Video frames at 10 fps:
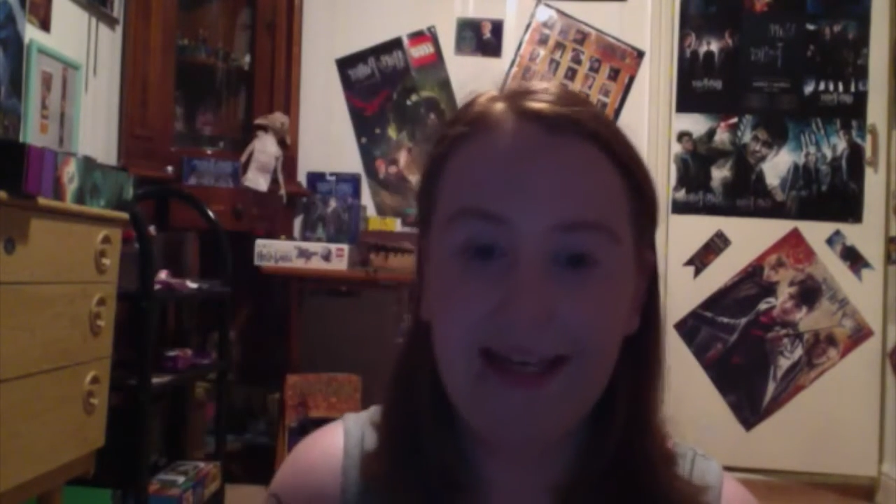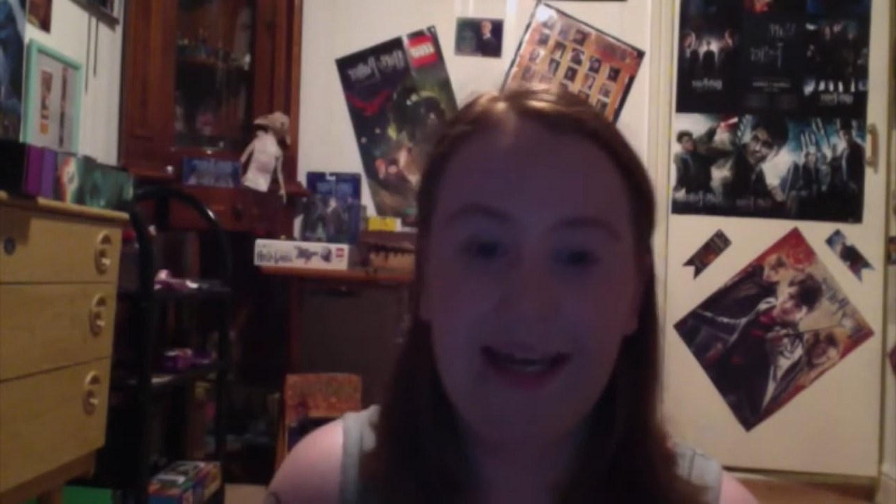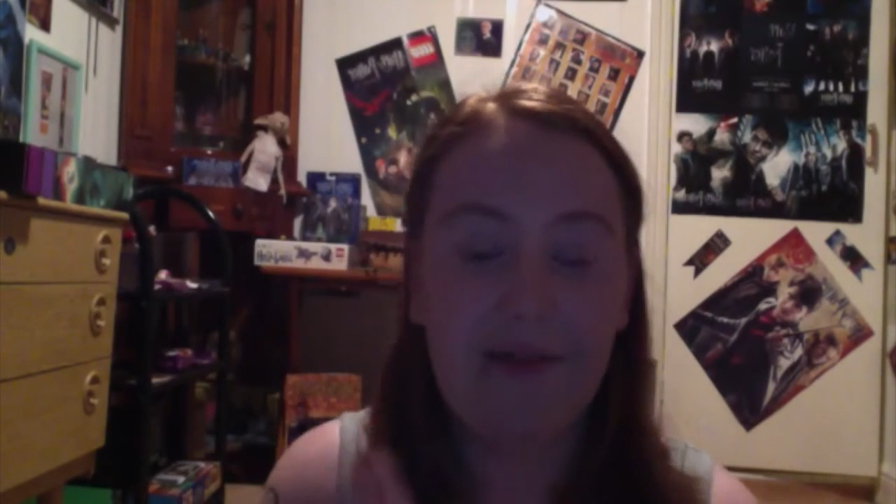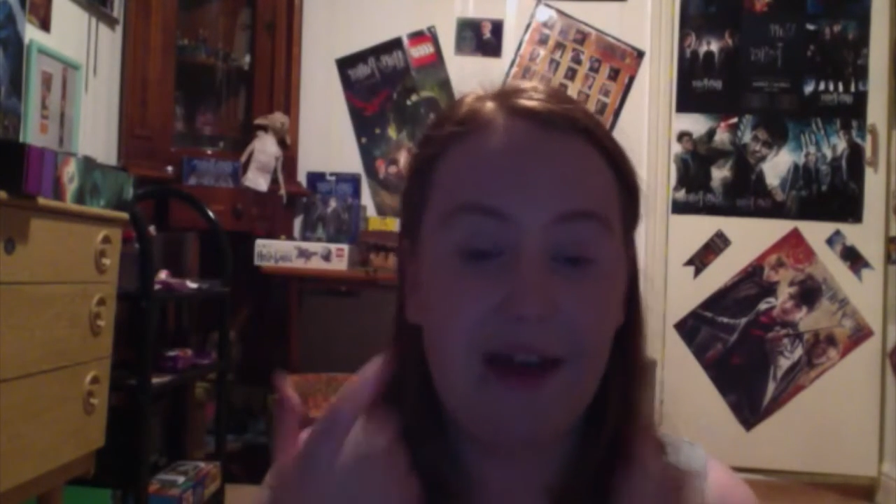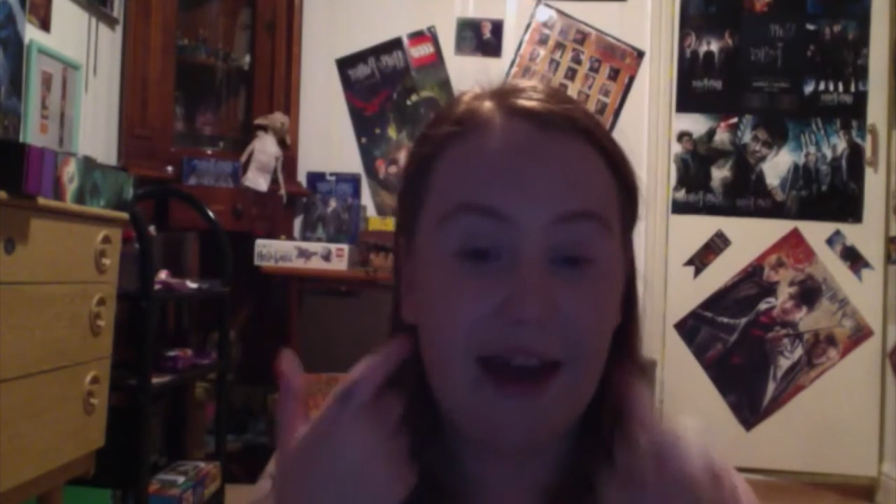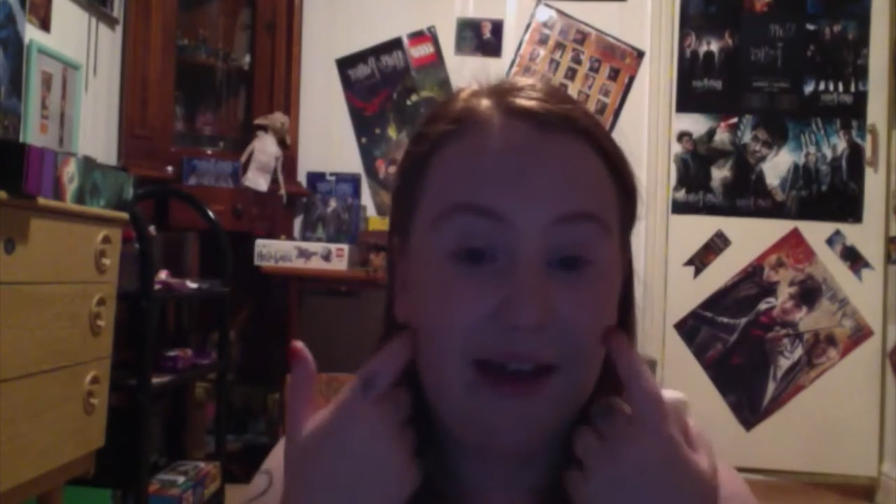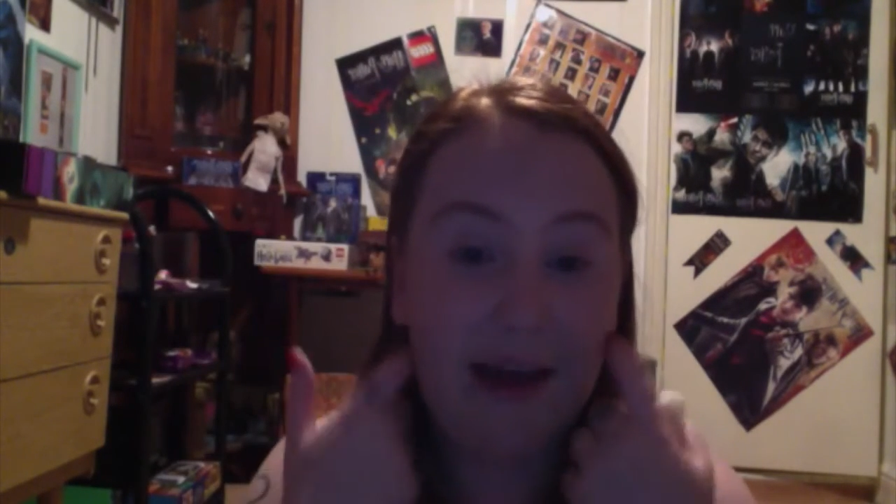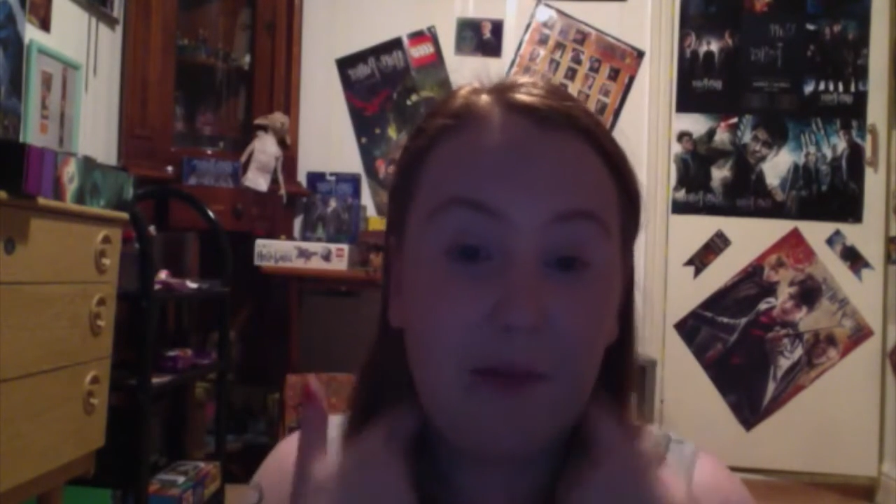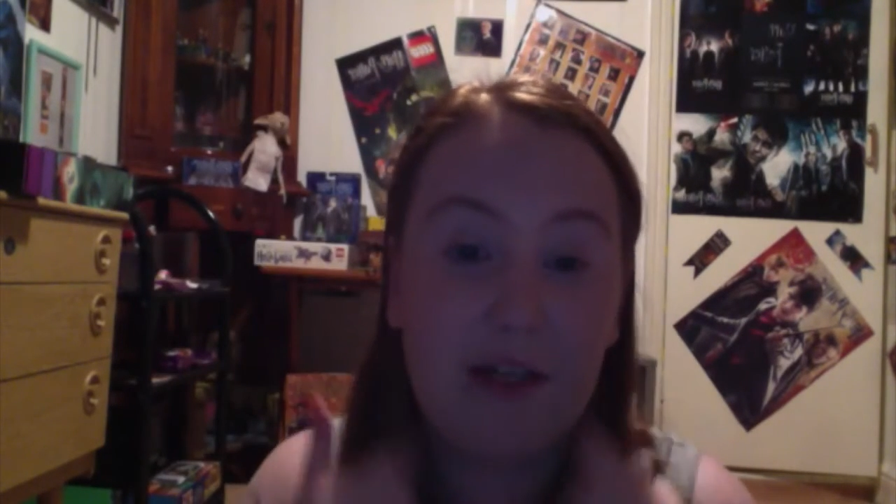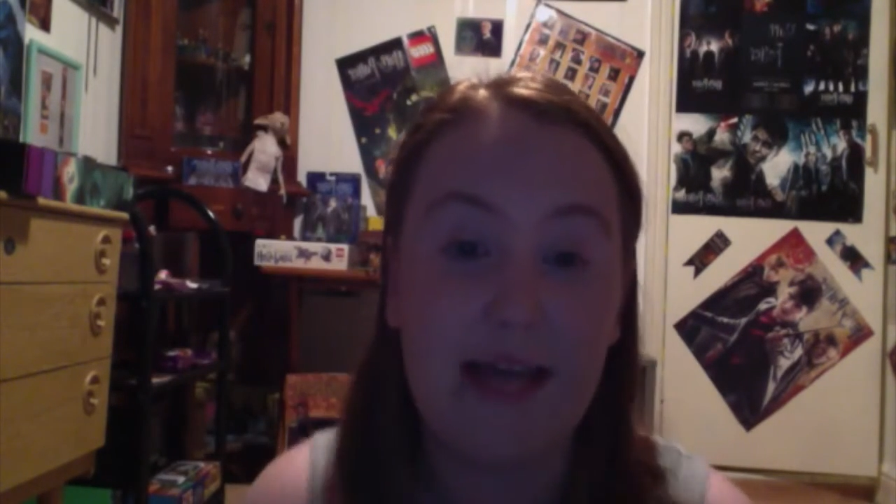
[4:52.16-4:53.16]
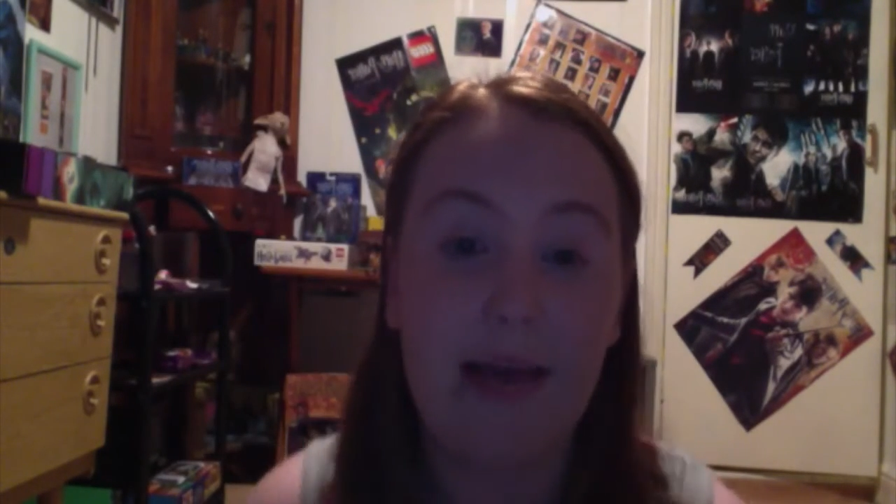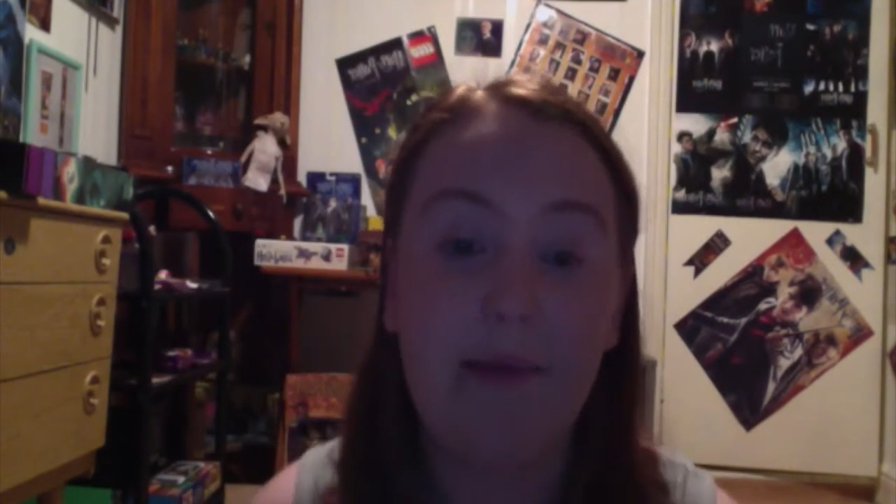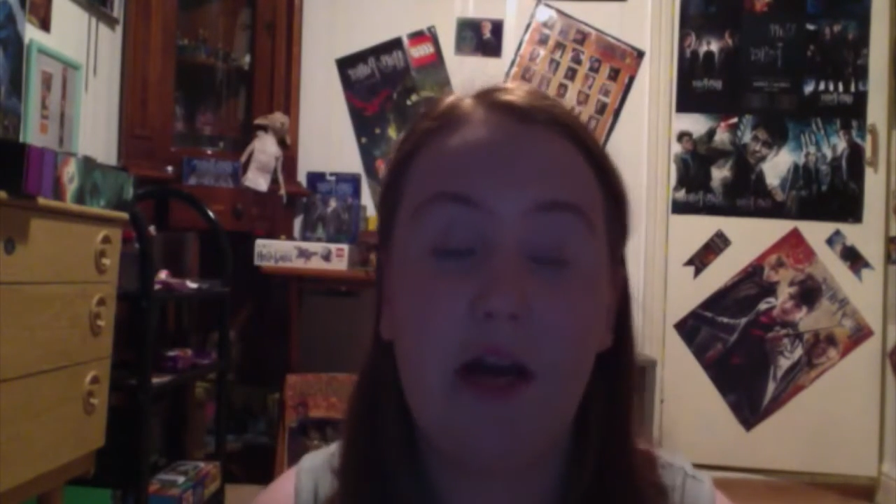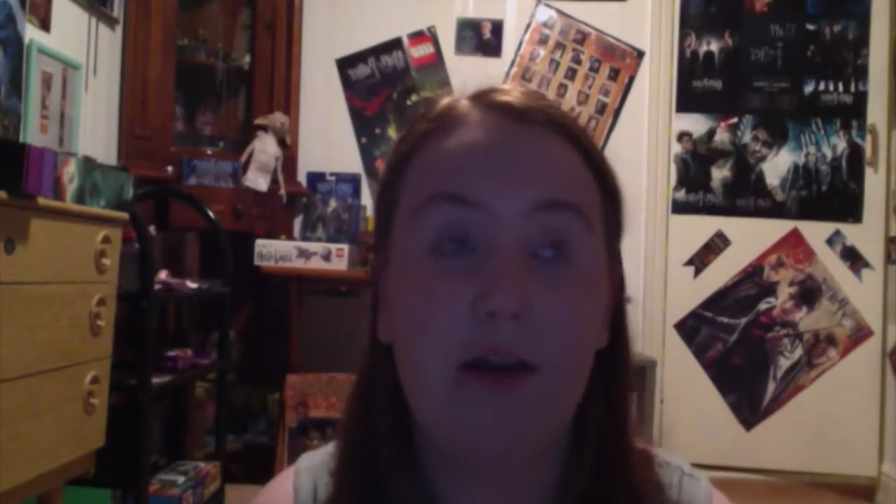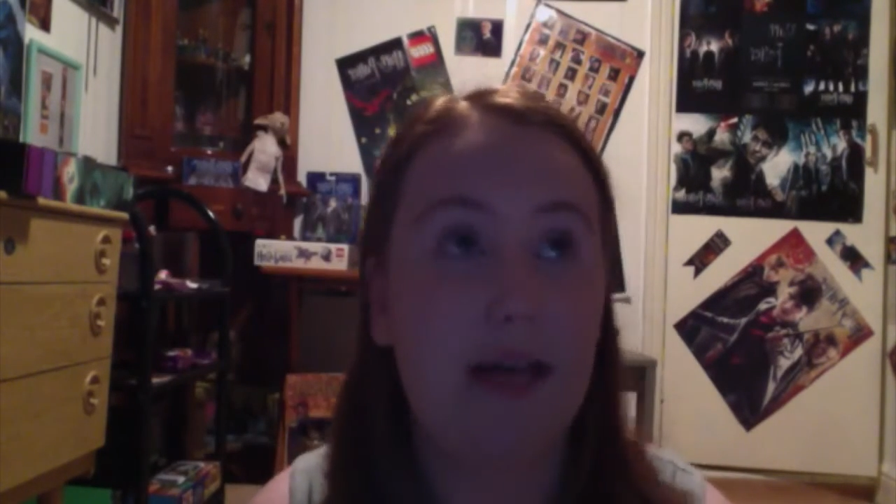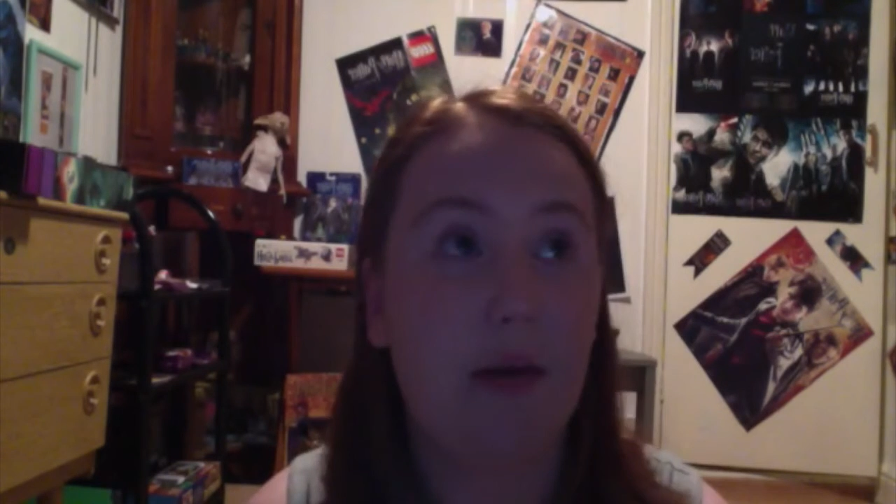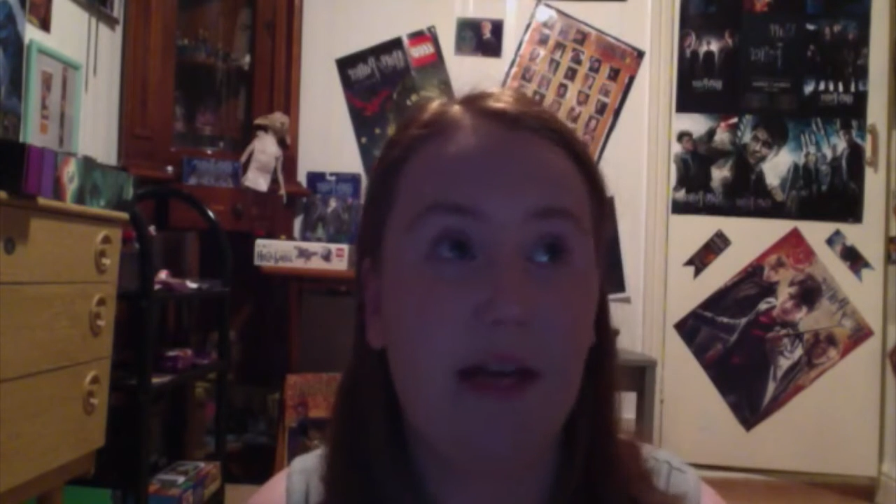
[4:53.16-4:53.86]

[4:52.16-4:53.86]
If I'd have had more time in the hotel,